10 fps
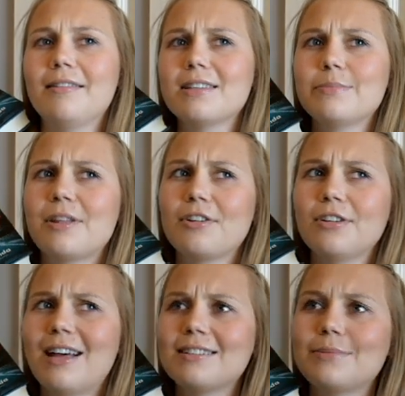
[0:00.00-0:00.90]
this month
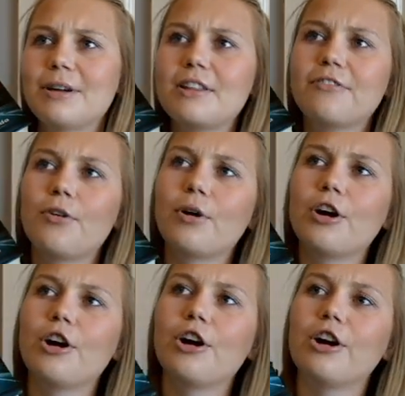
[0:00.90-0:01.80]
or last month for
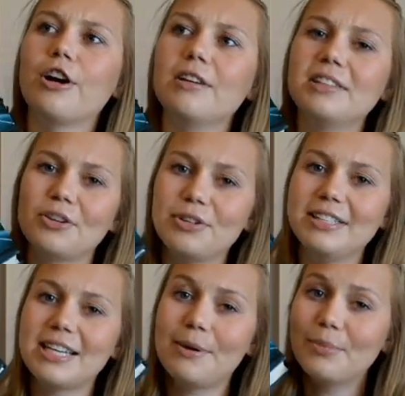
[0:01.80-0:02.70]
her
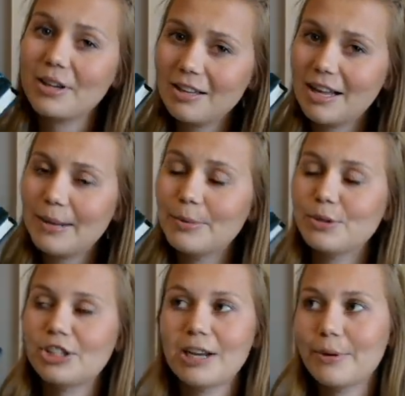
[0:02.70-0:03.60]
Literally Dead book club,
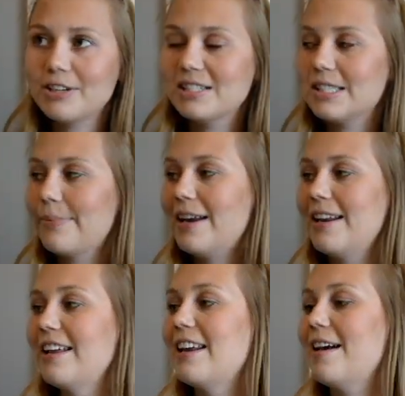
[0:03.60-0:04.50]
which I
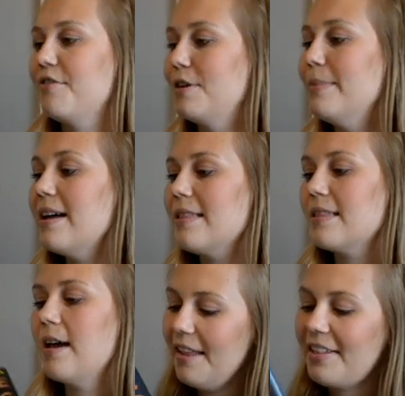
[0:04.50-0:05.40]
participate in every
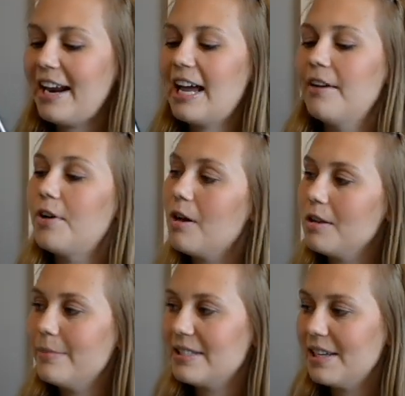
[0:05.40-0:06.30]
month. And then I have
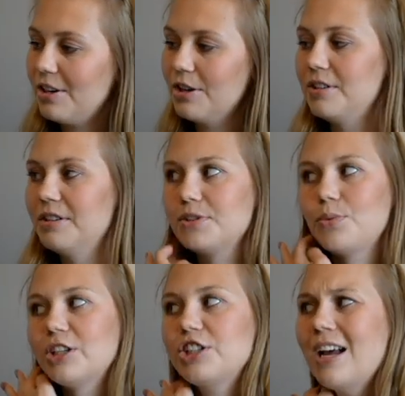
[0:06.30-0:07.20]
All the Missing
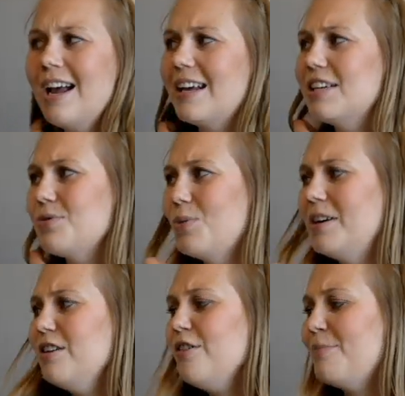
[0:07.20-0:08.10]
Girls, which is
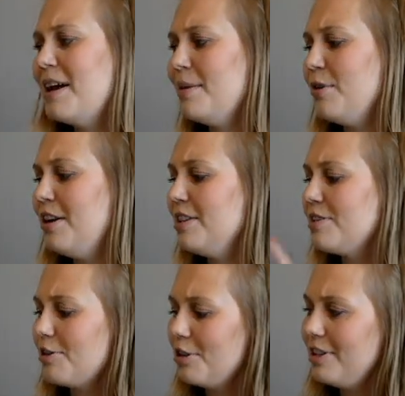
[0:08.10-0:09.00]
one of Megan
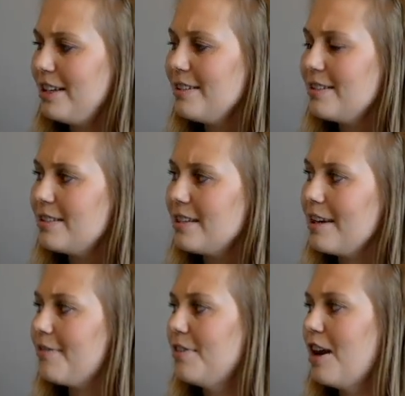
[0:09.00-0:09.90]
Miranda's earliest,
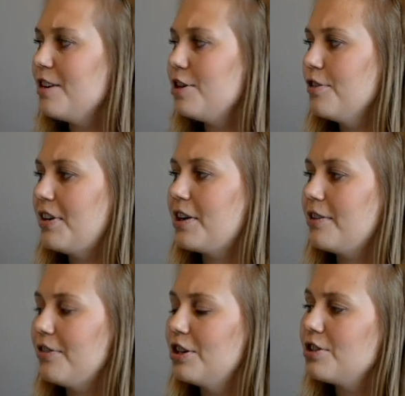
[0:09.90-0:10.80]
if not her
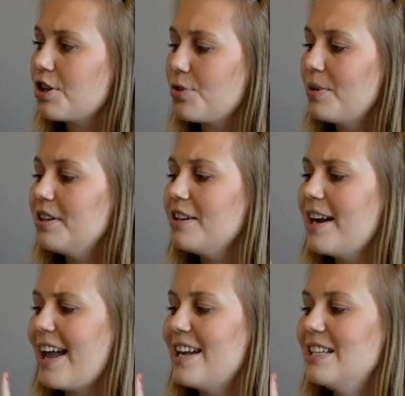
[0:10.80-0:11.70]
very first
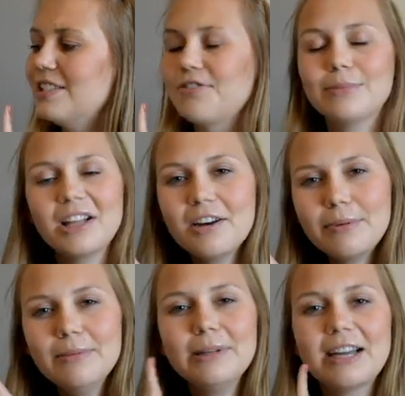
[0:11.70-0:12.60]
thriller, and from a lot
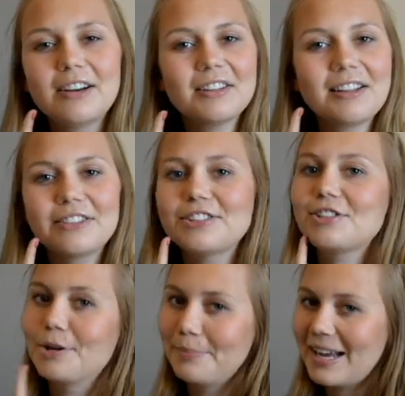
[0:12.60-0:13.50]
of people I hear that this
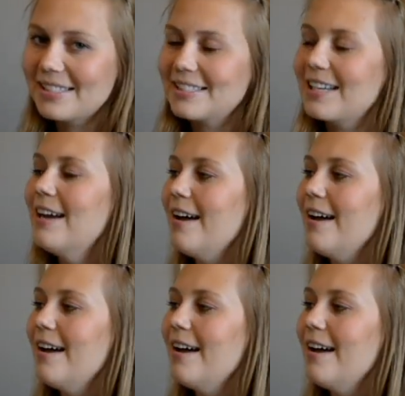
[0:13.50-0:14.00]
is her best.